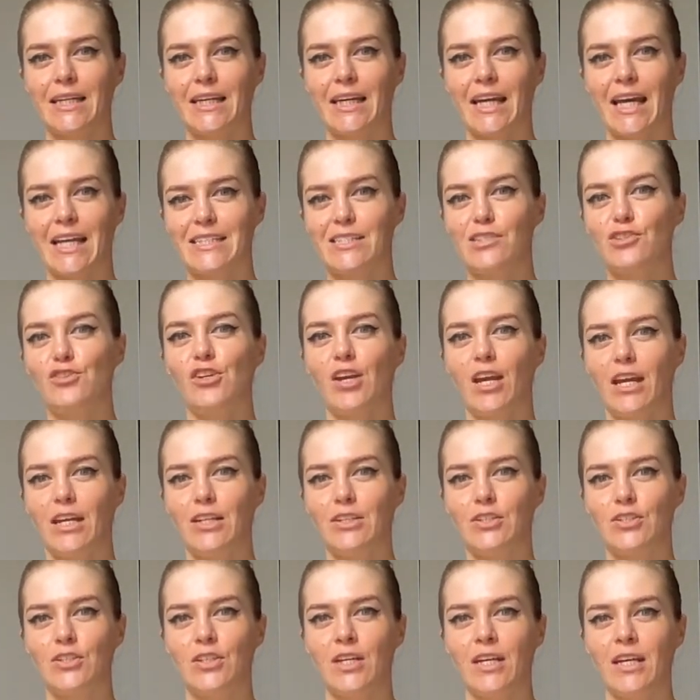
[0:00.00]
has
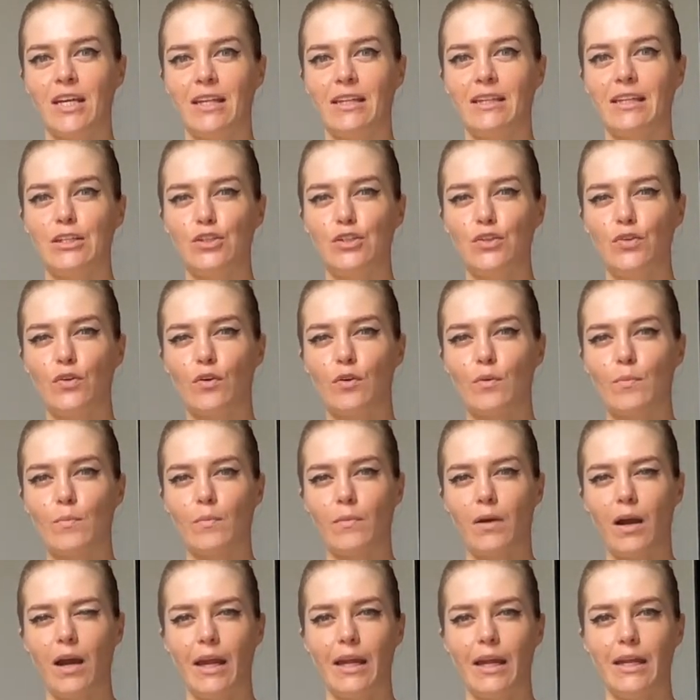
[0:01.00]
changed, that your
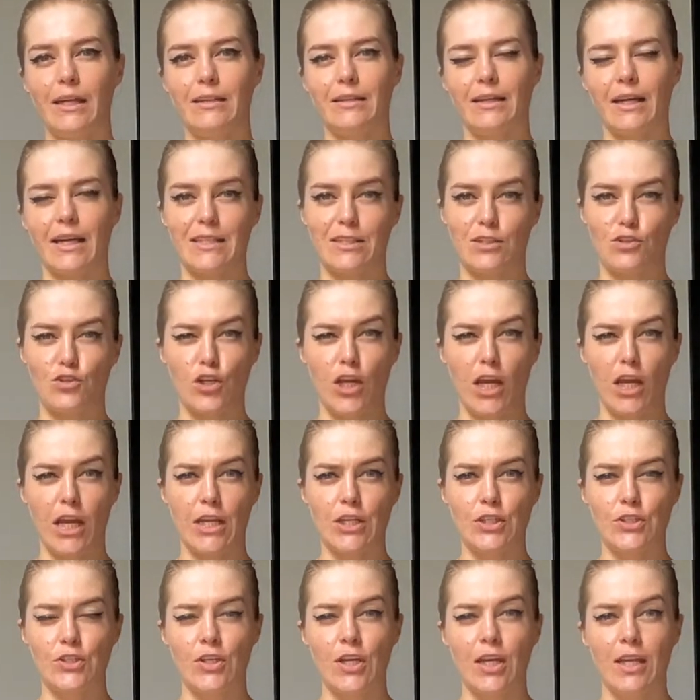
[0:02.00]
mind has
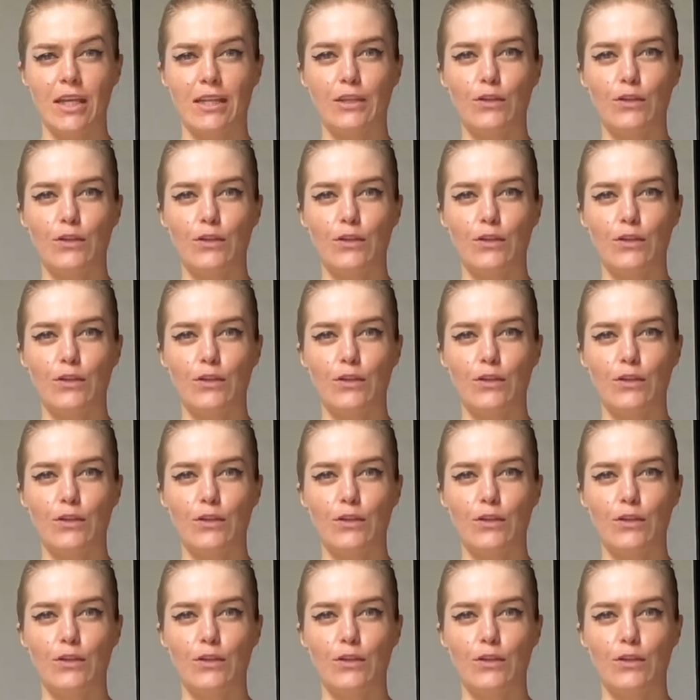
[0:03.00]
changed.